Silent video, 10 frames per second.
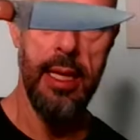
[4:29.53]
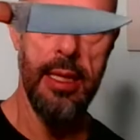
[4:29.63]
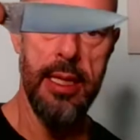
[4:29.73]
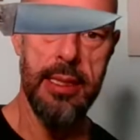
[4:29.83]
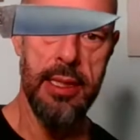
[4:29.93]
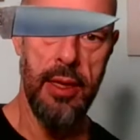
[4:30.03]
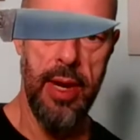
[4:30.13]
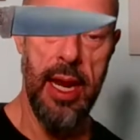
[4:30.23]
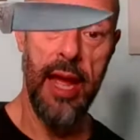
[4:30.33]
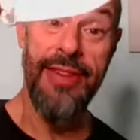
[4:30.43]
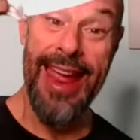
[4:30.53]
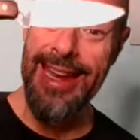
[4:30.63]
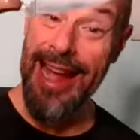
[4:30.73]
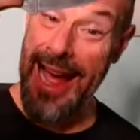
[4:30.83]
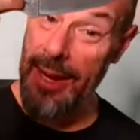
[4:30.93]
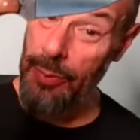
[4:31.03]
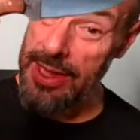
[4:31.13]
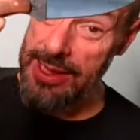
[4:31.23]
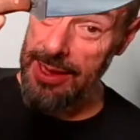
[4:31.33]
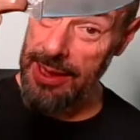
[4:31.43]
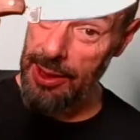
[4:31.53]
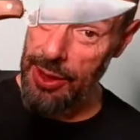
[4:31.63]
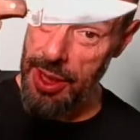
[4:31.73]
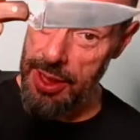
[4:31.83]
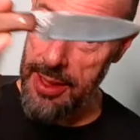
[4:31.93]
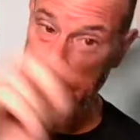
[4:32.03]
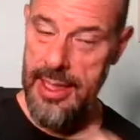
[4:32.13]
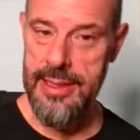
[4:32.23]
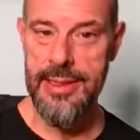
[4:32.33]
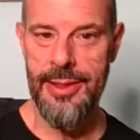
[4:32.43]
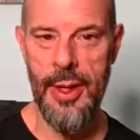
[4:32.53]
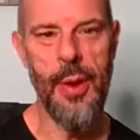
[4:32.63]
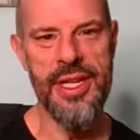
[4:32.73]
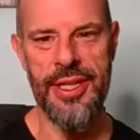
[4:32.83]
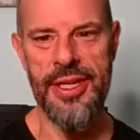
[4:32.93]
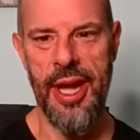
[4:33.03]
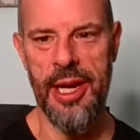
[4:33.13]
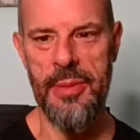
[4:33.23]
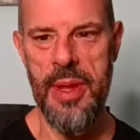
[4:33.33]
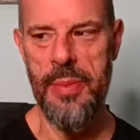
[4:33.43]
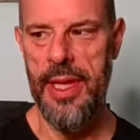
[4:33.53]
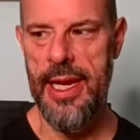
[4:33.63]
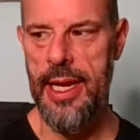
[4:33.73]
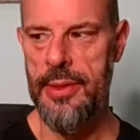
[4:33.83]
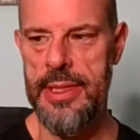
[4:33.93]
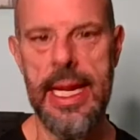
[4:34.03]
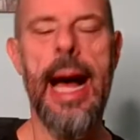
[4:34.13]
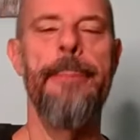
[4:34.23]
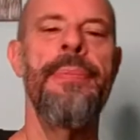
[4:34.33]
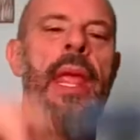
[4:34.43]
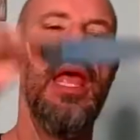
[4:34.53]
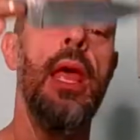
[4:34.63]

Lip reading: This is a great knife. And I recently learned, because, I start talking to people and I don't stop,